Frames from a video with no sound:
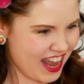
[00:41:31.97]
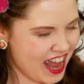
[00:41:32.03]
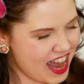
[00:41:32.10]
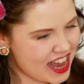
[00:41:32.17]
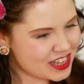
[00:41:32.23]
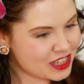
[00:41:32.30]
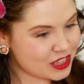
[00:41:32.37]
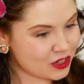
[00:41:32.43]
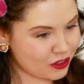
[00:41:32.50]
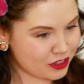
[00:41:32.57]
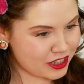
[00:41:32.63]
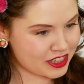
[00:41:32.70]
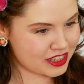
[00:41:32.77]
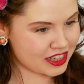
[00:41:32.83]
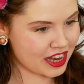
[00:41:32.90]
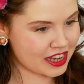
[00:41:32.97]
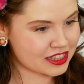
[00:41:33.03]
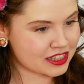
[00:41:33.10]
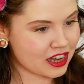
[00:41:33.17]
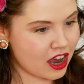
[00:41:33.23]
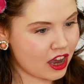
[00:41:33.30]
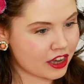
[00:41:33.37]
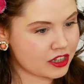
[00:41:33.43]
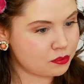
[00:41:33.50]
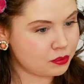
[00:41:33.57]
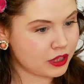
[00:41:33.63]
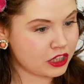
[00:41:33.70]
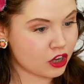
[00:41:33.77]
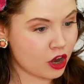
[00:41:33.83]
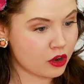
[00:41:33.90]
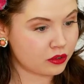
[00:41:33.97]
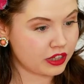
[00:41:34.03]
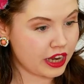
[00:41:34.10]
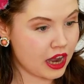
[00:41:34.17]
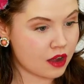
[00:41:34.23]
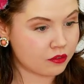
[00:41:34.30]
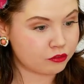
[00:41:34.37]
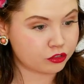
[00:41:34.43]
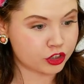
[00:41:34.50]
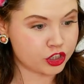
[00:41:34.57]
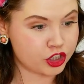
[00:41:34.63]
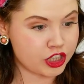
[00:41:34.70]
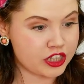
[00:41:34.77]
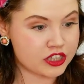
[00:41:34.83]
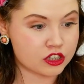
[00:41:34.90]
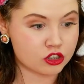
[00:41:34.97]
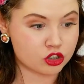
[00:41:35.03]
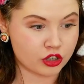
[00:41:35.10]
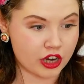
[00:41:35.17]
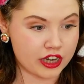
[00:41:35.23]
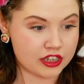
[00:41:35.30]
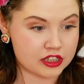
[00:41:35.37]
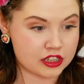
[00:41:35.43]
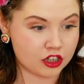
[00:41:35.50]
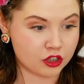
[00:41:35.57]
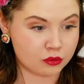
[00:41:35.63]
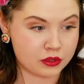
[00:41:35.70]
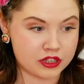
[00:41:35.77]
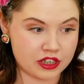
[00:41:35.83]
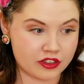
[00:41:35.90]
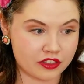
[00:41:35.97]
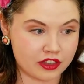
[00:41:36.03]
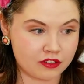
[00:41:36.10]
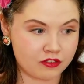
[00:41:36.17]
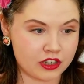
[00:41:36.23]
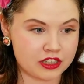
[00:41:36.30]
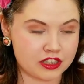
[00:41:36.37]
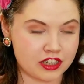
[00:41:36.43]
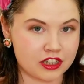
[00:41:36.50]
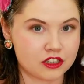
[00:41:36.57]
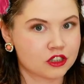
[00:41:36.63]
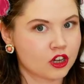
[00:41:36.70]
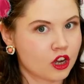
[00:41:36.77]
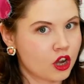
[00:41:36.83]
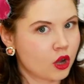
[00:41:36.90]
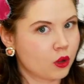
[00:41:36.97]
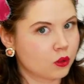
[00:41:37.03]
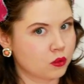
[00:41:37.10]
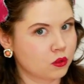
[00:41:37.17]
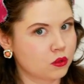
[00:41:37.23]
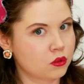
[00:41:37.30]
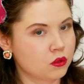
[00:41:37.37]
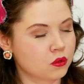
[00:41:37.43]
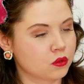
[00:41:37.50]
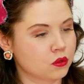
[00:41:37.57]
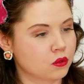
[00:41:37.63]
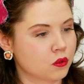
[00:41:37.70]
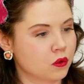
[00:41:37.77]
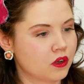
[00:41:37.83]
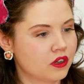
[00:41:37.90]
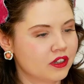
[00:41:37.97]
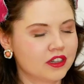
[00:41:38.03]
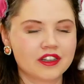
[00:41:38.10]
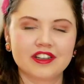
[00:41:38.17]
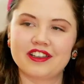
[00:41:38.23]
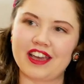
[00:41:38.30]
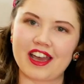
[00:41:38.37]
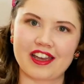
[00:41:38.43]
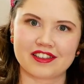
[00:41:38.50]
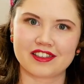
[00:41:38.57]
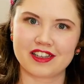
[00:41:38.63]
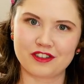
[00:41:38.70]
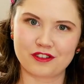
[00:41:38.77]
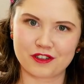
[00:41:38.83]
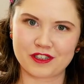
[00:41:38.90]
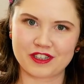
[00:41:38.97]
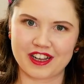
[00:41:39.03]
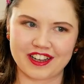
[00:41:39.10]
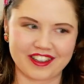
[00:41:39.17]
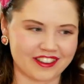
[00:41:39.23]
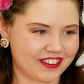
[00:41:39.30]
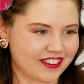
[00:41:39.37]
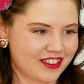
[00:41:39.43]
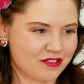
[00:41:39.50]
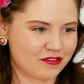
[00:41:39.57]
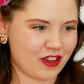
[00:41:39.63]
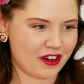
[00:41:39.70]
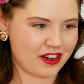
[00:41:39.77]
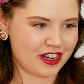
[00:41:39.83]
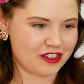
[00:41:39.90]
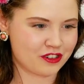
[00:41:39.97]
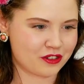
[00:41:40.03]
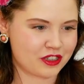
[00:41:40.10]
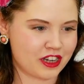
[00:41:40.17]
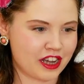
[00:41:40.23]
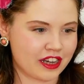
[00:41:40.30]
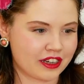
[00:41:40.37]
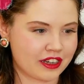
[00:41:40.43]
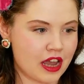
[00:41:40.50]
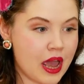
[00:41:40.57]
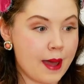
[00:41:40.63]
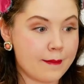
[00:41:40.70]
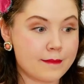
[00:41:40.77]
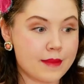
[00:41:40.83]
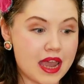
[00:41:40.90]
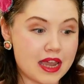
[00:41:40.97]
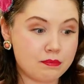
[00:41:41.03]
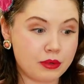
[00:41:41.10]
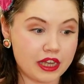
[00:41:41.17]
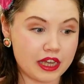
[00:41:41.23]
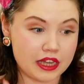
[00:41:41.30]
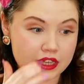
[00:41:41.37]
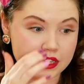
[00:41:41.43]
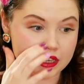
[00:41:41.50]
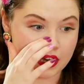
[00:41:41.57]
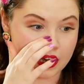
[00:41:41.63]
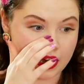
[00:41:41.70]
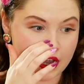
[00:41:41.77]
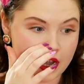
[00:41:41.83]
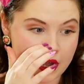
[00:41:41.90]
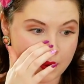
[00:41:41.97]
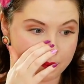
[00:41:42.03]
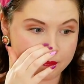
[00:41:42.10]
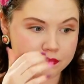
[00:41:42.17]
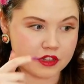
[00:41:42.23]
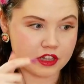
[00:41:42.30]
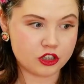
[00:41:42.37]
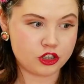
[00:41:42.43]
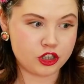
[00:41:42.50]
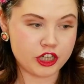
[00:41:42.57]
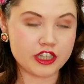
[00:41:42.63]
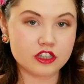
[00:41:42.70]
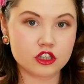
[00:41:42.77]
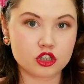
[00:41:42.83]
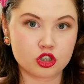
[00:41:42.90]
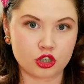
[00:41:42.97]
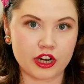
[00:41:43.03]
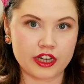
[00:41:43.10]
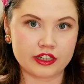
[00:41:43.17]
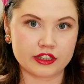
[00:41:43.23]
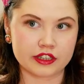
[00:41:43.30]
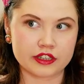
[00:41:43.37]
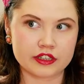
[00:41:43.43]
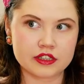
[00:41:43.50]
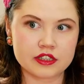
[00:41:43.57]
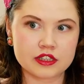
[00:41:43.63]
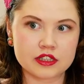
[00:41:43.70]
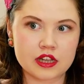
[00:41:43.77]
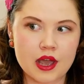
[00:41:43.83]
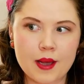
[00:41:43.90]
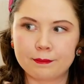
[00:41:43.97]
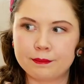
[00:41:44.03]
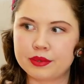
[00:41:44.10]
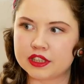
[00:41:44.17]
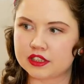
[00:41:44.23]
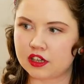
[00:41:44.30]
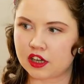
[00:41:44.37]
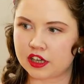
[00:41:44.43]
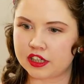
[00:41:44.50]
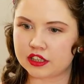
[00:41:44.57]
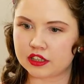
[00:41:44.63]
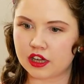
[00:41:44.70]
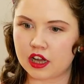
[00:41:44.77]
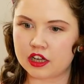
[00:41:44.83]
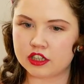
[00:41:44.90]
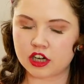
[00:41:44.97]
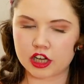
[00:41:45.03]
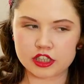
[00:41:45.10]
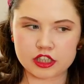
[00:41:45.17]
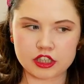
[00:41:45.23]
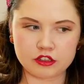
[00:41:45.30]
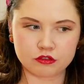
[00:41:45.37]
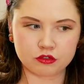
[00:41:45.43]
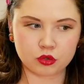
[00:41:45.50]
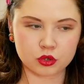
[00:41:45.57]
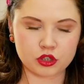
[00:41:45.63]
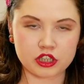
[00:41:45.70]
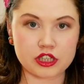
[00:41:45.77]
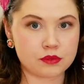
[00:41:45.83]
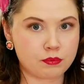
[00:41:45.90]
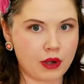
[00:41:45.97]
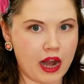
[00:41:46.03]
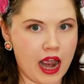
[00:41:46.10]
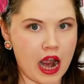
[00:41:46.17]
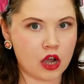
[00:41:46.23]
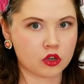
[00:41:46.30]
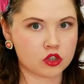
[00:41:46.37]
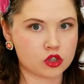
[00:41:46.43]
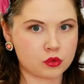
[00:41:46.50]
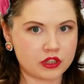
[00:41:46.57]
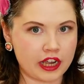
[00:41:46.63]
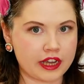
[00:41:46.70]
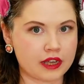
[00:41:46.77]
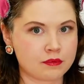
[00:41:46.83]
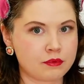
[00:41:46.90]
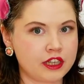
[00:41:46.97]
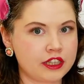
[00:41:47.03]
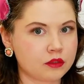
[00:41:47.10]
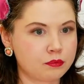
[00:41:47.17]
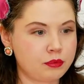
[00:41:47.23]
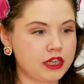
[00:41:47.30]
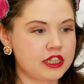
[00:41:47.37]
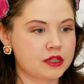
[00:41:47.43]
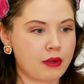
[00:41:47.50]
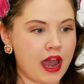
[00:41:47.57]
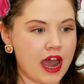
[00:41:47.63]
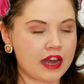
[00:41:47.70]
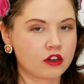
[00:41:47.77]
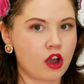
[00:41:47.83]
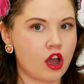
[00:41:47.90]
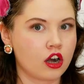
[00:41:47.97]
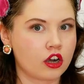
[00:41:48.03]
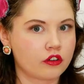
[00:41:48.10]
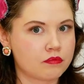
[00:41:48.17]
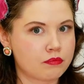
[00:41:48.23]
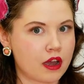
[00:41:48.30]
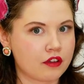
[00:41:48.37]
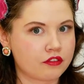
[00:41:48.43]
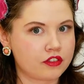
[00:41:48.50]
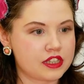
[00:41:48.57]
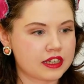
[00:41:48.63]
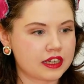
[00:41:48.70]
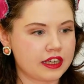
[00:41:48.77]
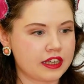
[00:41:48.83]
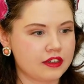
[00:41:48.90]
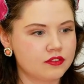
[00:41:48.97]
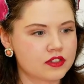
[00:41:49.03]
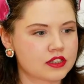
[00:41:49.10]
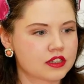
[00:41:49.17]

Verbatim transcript: Sonia says, I'd be totally up for a jeans and trainers look with something vintage. Ooh, yes, interesting. Very interesting. Maybe um, jeans trainers but like a 1940s blouse with like a little Peter Pan collar and puffy sleeves.